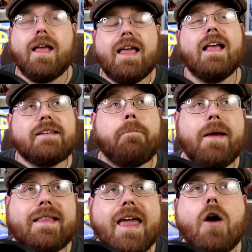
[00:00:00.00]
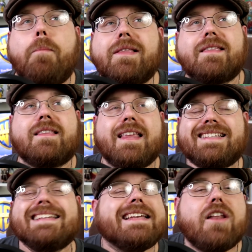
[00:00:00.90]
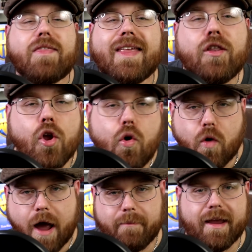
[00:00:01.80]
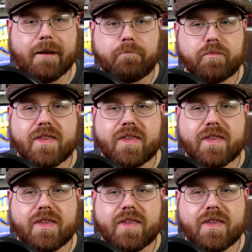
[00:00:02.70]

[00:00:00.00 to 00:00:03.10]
it's a big deal, but this isn't nothing new, I mean.